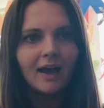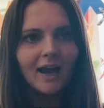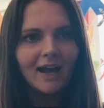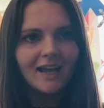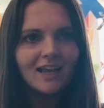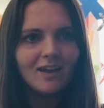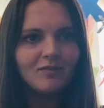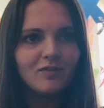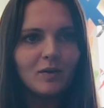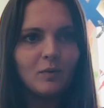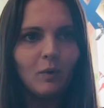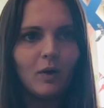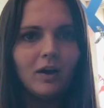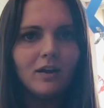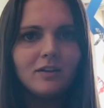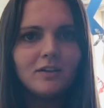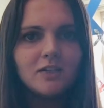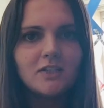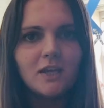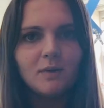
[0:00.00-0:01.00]
Hi
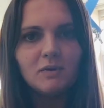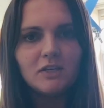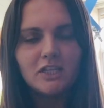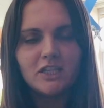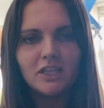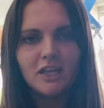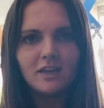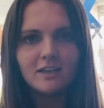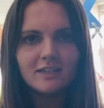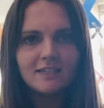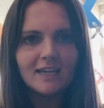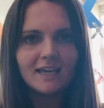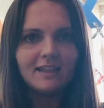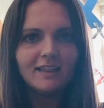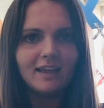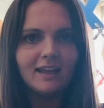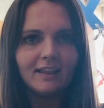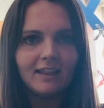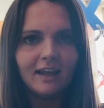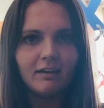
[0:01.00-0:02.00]
everyone, so it's Thursday
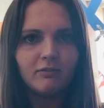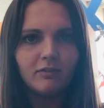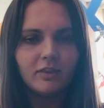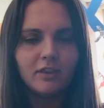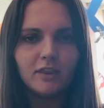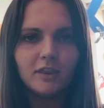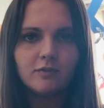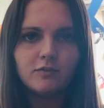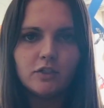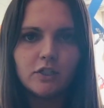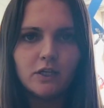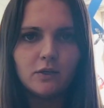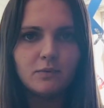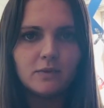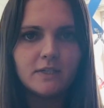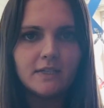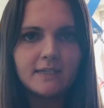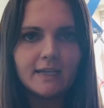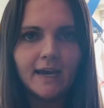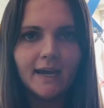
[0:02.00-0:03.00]
the 11th of
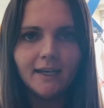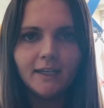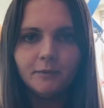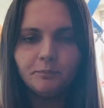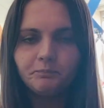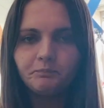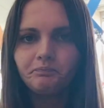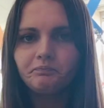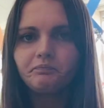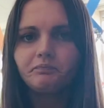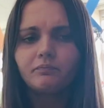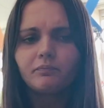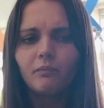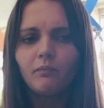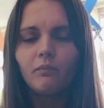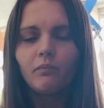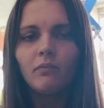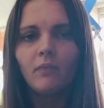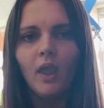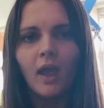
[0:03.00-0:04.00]
June today
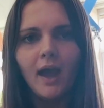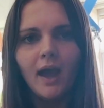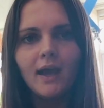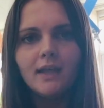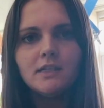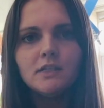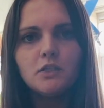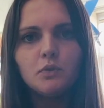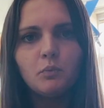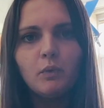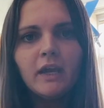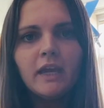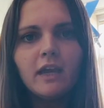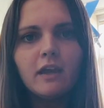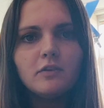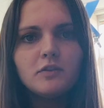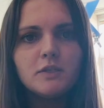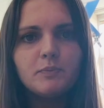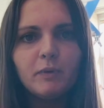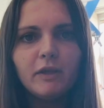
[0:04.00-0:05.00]
and we're
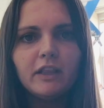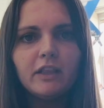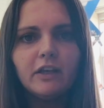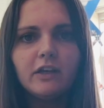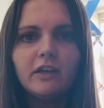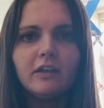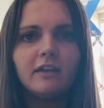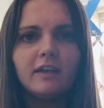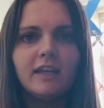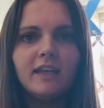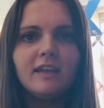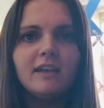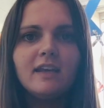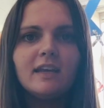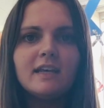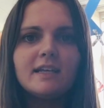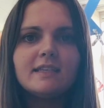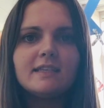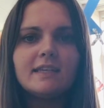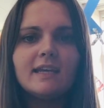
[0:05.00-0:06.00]
going to be learning
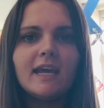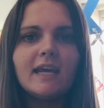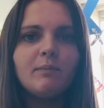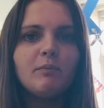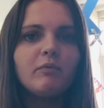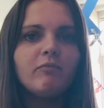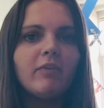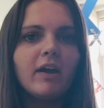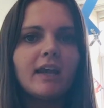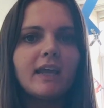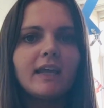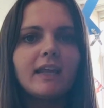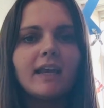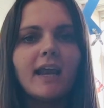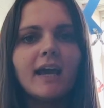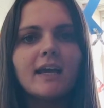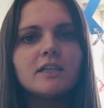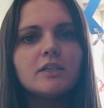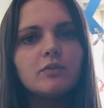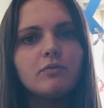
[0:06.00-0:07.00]
to name and
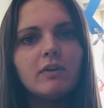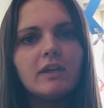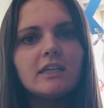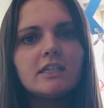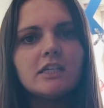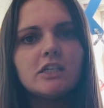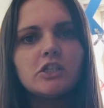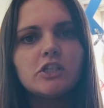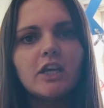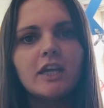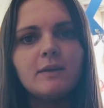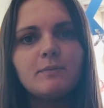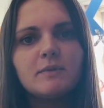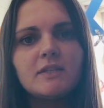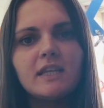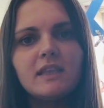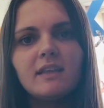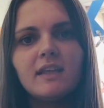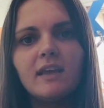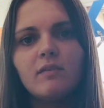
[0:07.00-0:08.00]
recognise 3D
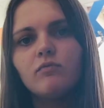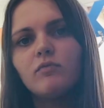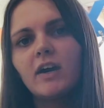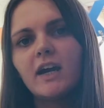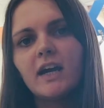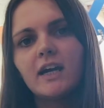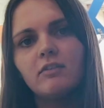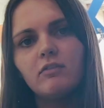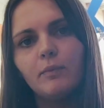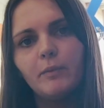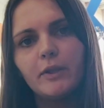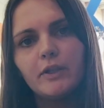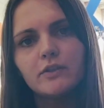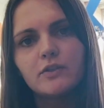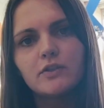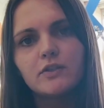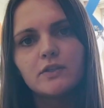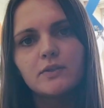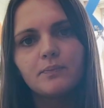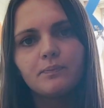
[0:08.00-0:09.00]
shapes in the
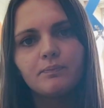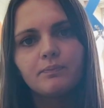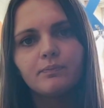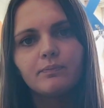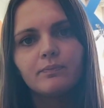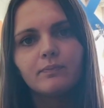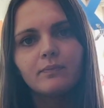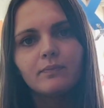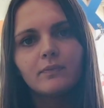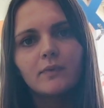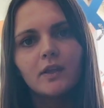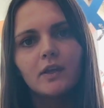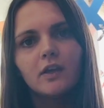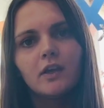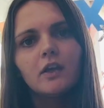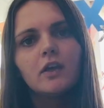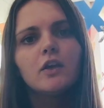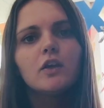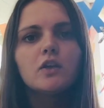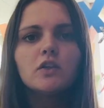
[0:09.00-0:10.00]
environment.
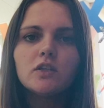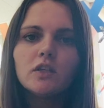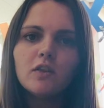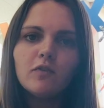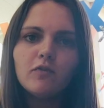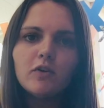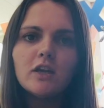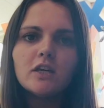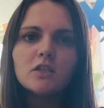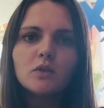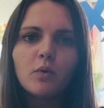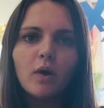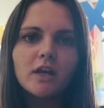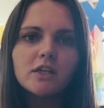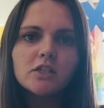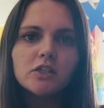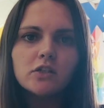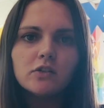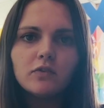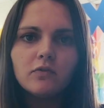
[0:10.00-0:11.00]
So the first
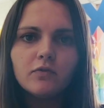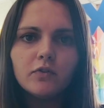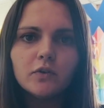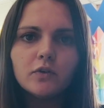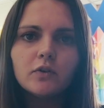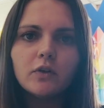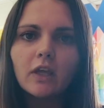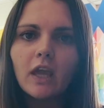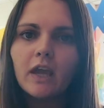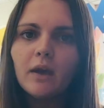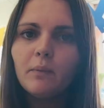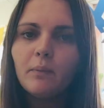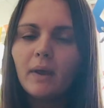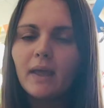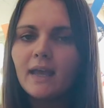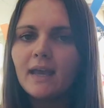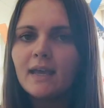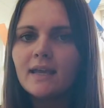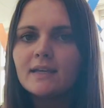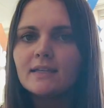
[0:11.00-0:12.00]
question for you
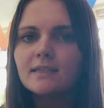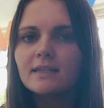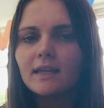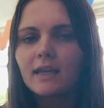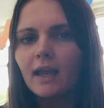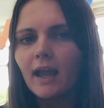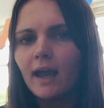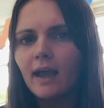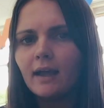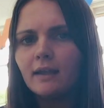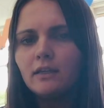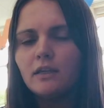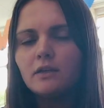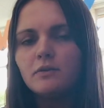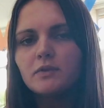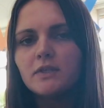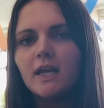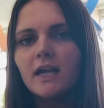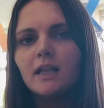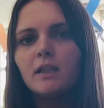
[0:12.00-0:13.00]
is, can
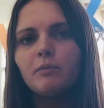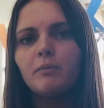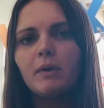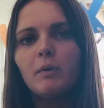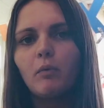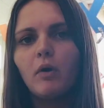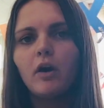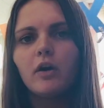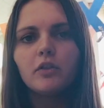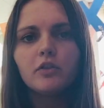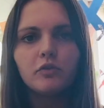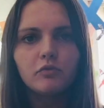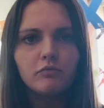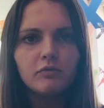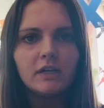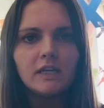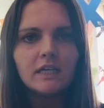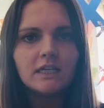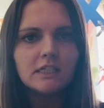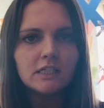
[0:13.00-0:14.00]
you tell me what a
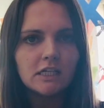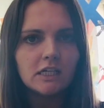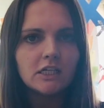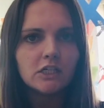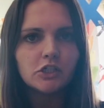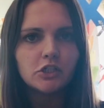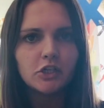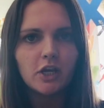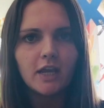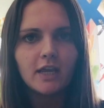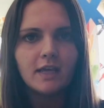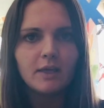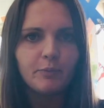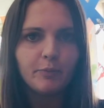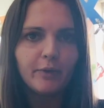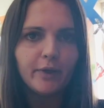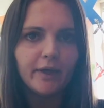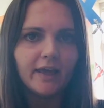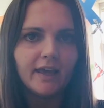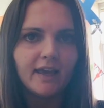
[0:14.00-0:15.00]
3D
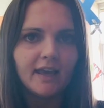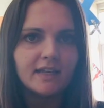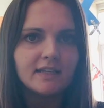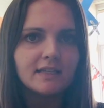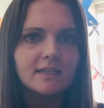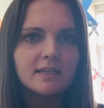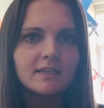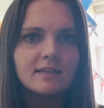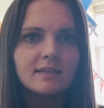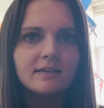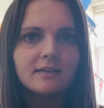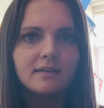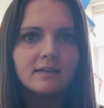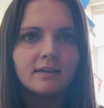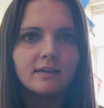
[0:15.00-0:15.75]
shape is?